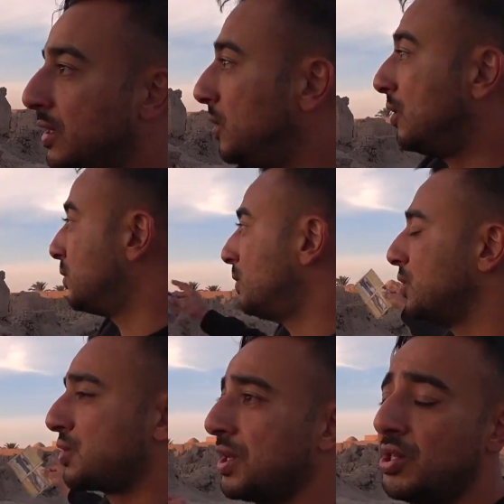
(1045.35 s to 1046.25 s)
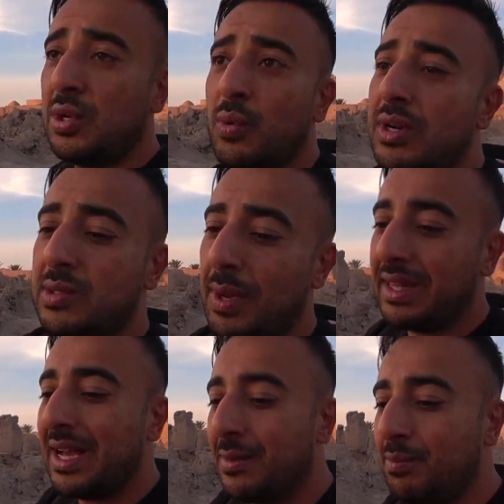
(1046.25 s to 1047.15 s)
You're doing construction, we respect
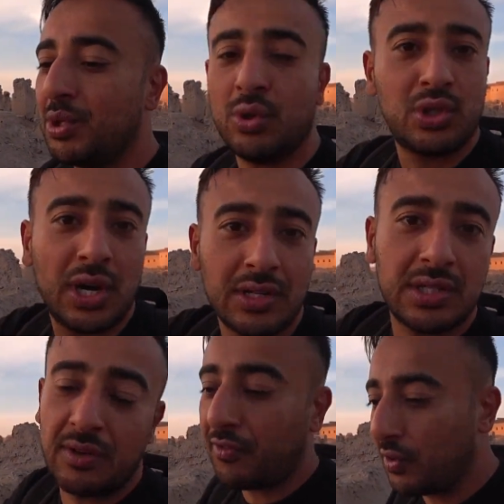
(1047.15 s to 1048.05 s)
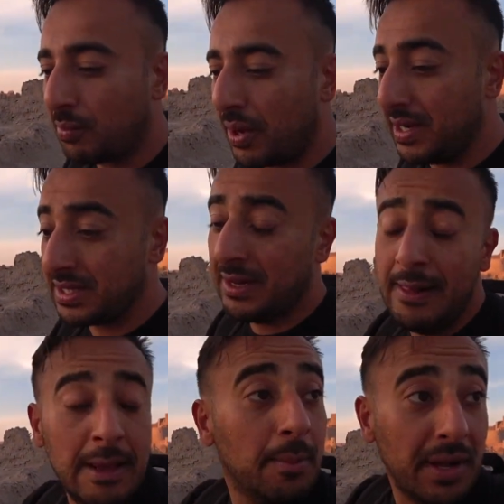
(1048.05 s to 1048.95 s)
that, but don't charge the full price.
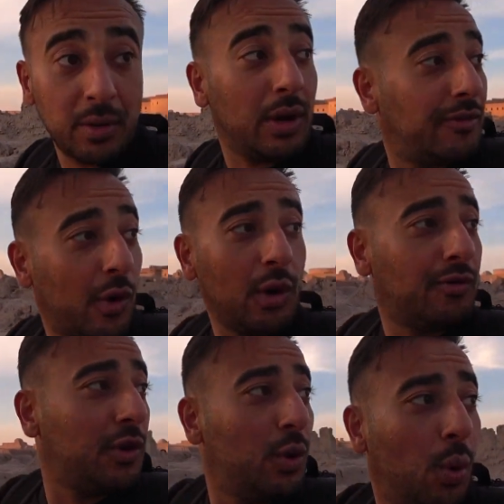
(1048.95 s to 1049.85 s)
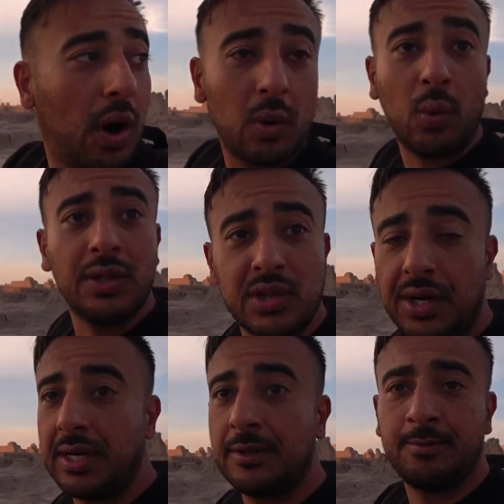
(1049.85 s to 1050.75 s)
By the way, for all of you who are wondering,